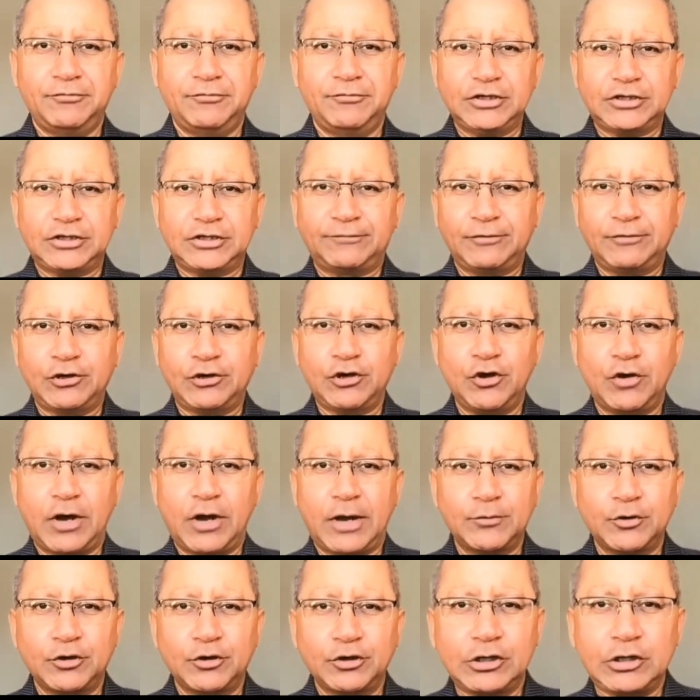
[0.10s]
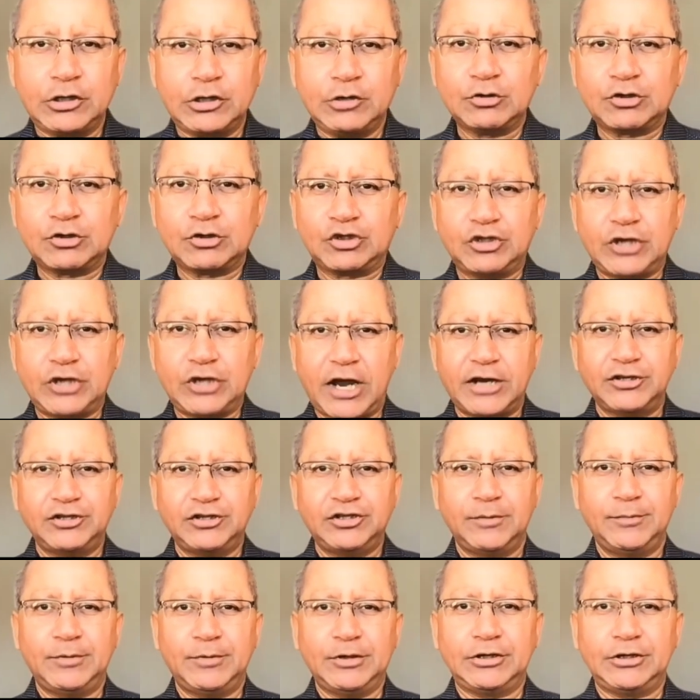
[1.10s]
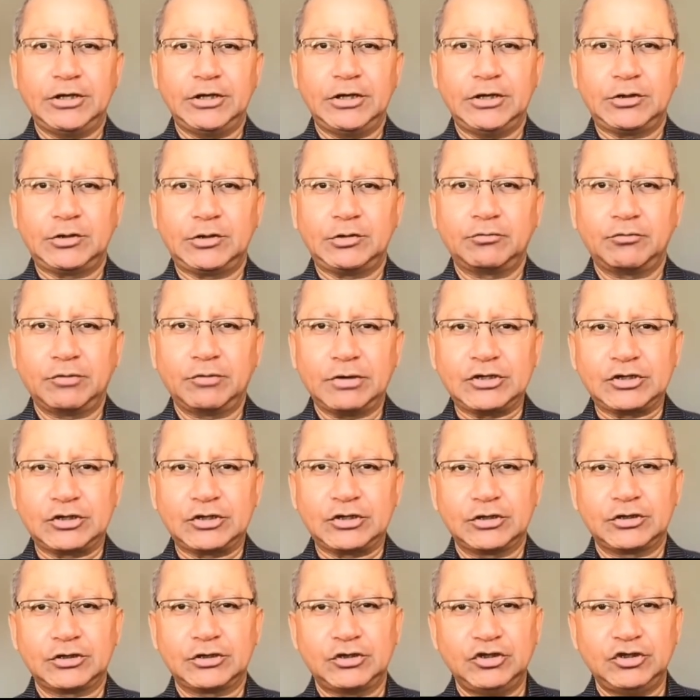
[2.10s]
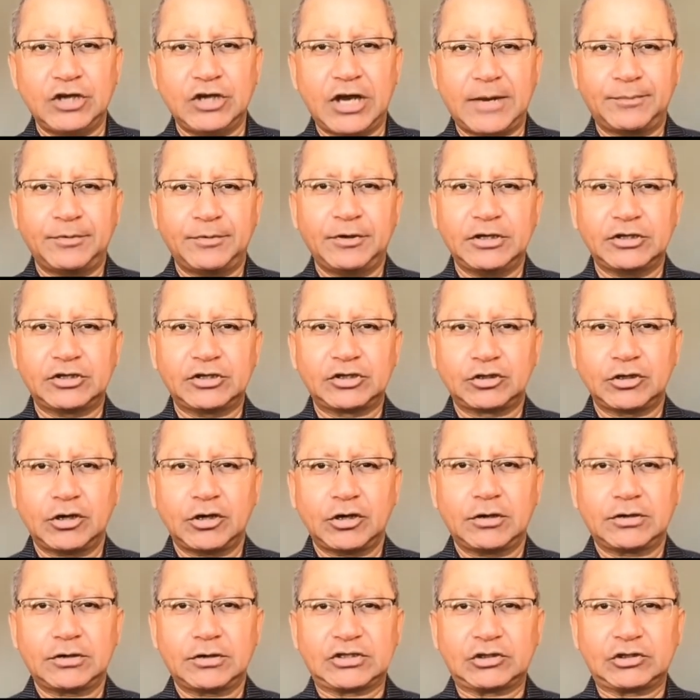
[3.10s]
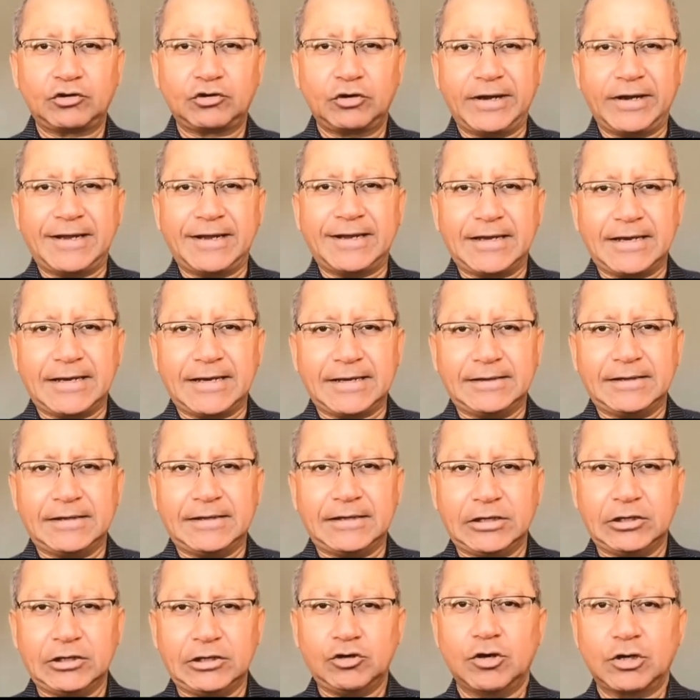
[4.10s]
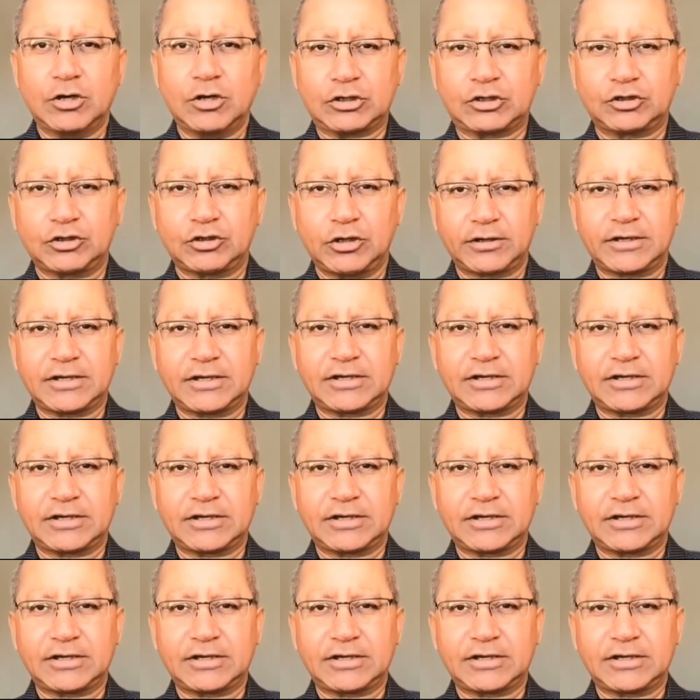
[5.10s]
this video, I'm going to use ChatGPT to research Japanese stocks trading in the New York Stock